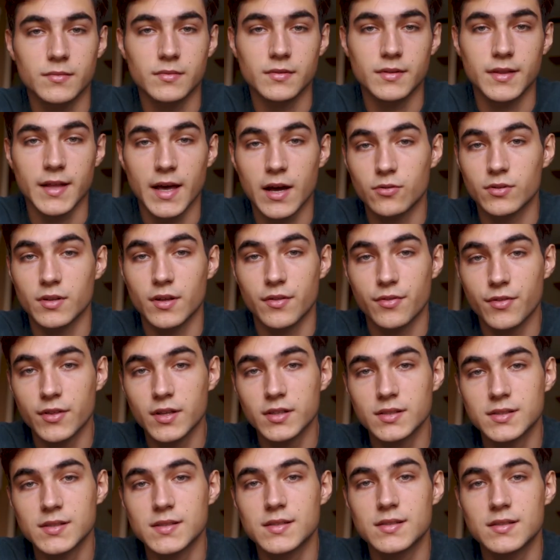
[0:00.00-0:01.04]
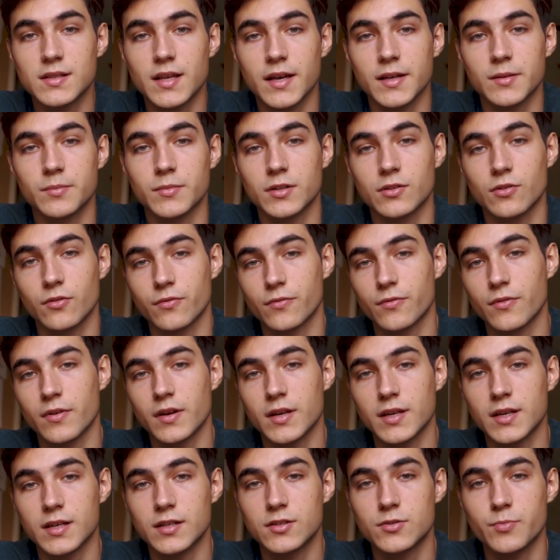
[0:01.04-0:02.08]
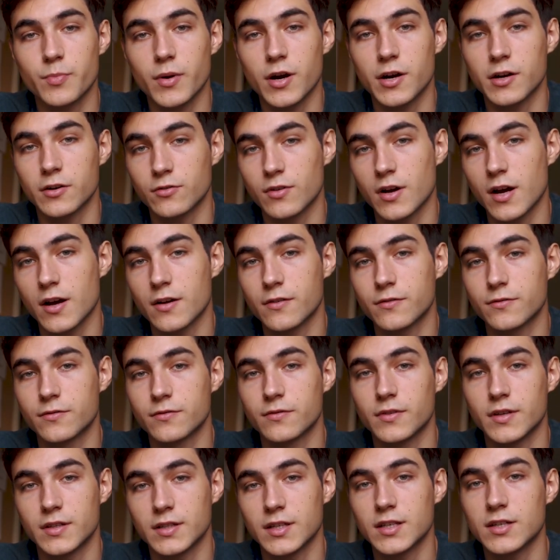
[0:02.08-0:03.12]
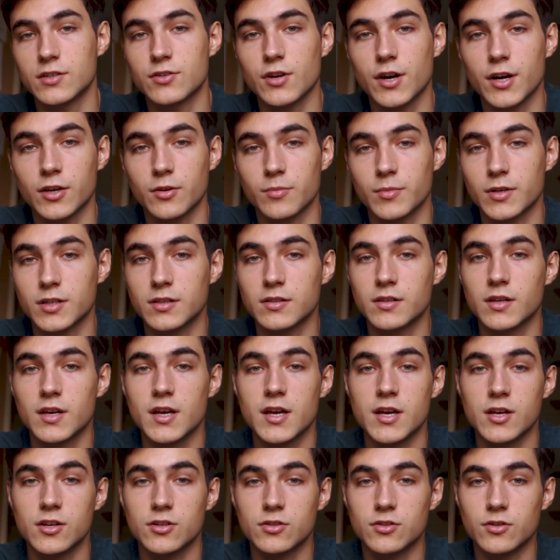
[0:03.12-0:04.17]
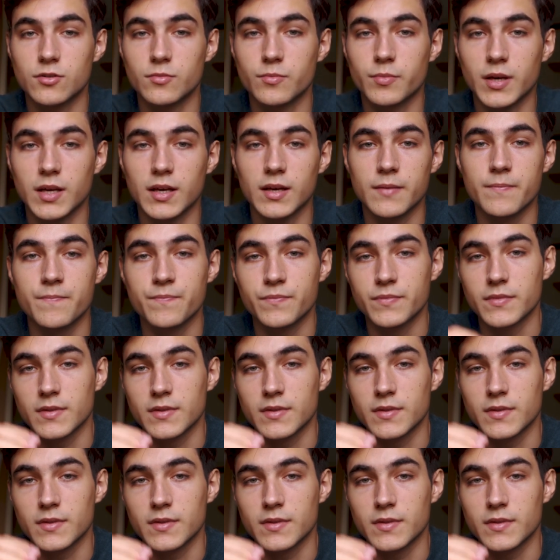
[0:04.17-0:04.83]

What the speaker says: Now, the thesis statement of each paragraph and each argument should be